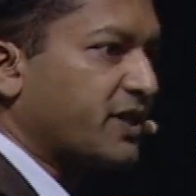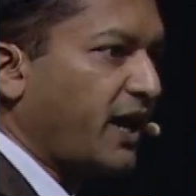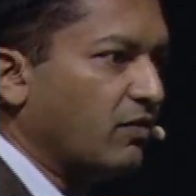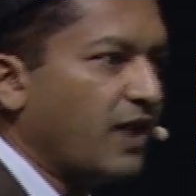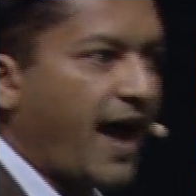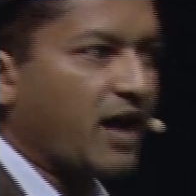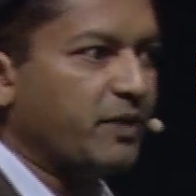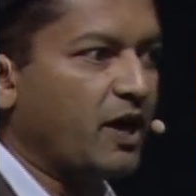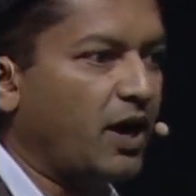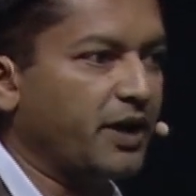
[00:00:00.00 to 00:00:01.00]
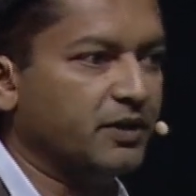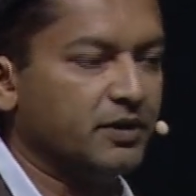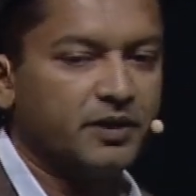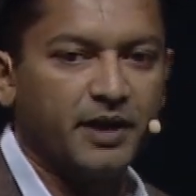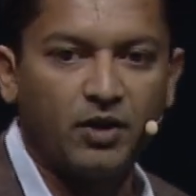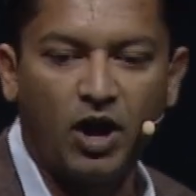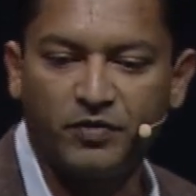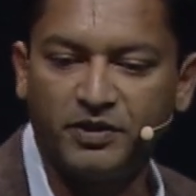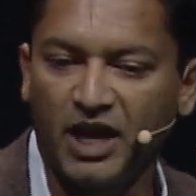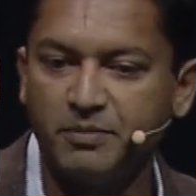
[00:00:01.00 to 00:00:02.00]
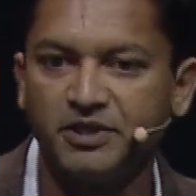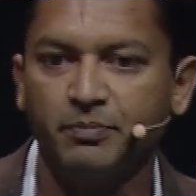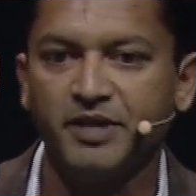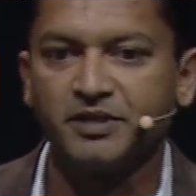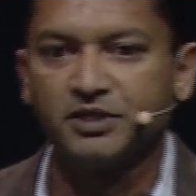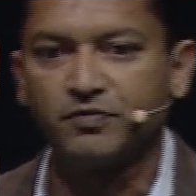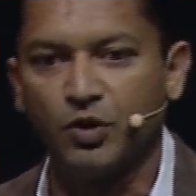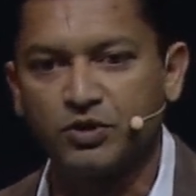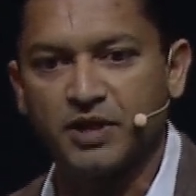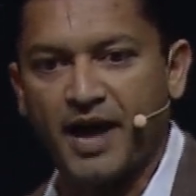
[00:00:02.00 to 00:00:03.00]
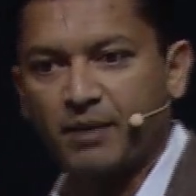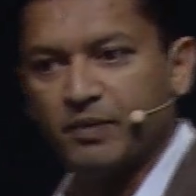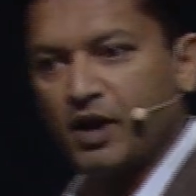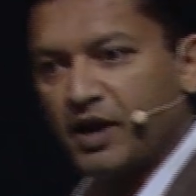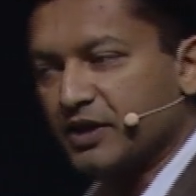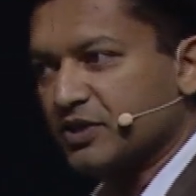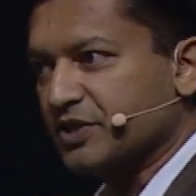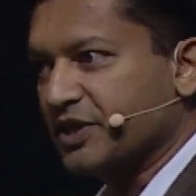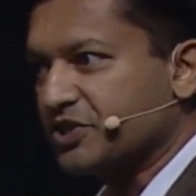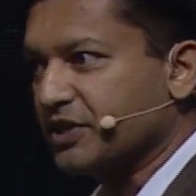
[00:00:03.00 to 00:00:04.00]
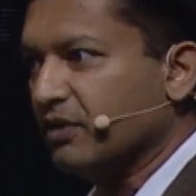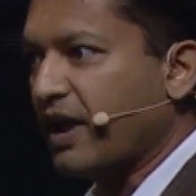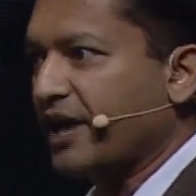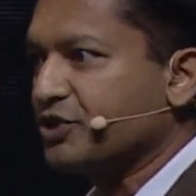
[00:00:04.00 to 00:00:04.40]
kind of lag behind. And oftentimes the business folks lag behind because they still latch